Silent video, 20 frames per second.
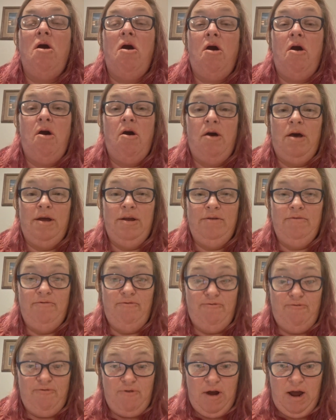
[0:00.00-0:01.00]
on
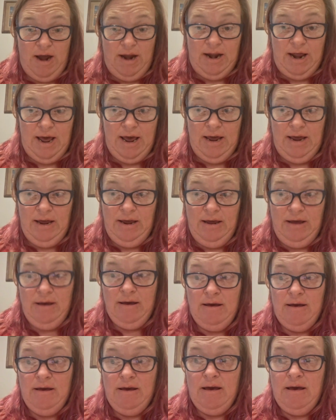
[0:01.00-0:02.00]
Friday,
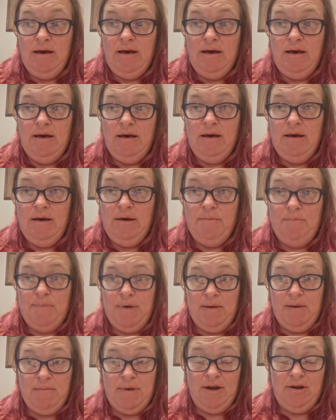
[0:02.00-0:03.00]

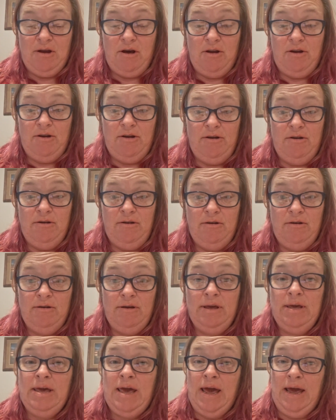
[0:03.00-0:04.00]
me and my daughter
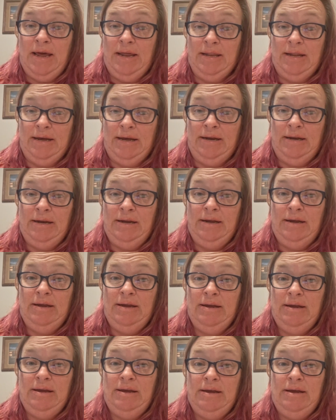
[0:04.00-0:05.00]
Caitlin,
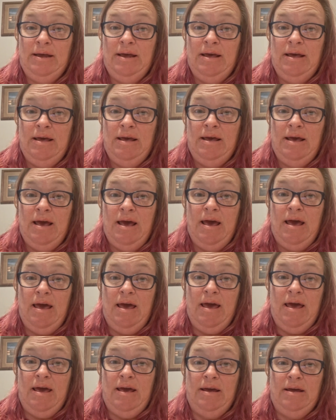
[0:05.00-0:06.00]

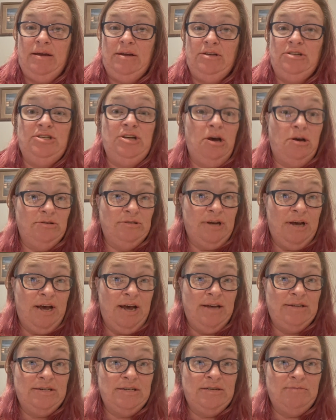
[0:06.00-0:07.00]
and she also
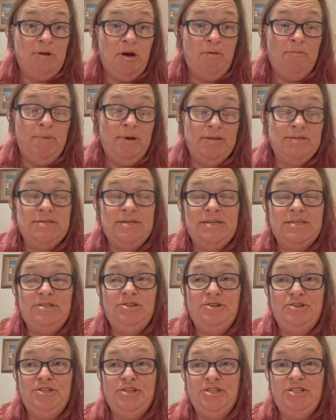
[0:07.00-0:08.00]
has a small
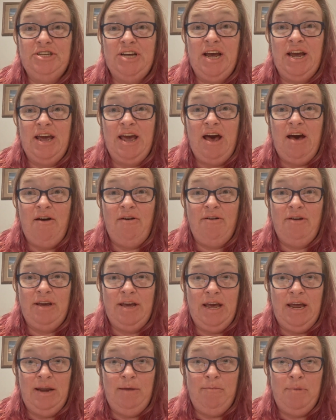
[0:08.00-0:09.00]
business you should check out,
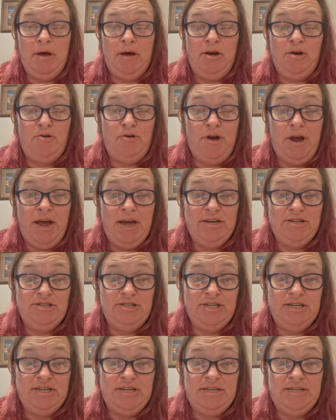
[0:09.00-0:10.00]
Katybug
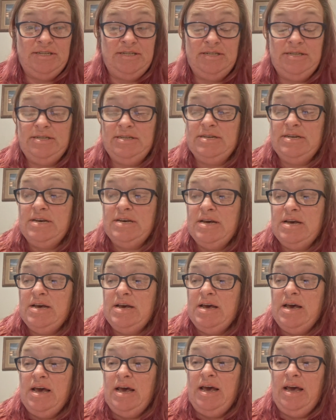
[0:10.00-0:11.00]
Creations,
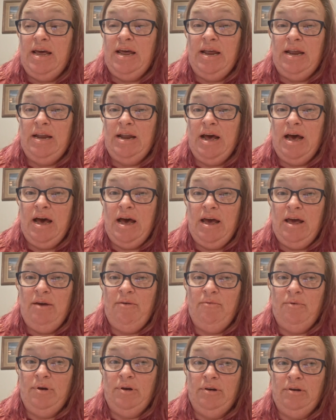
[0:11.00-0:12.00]
and
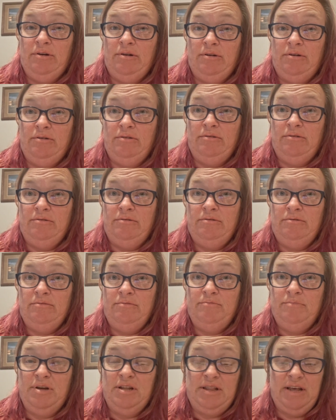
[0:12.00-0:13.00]
I will
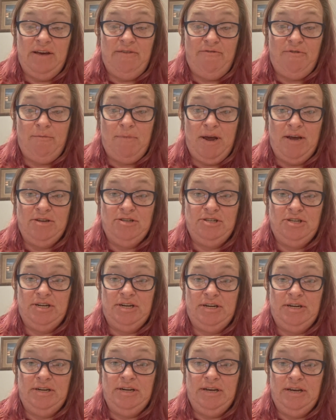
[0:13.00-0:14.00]
put the
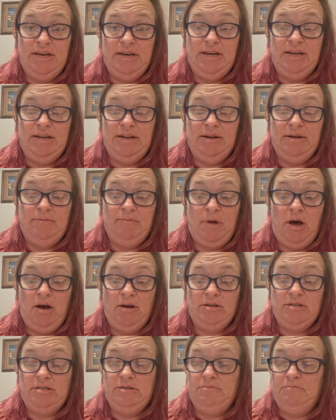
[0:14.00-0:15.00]
information in the
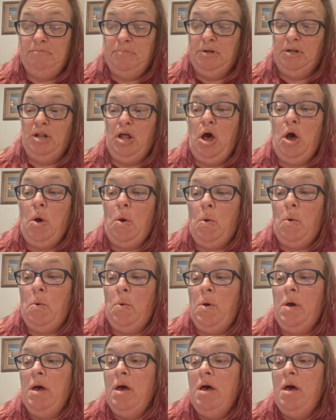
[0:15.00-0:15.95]
box below.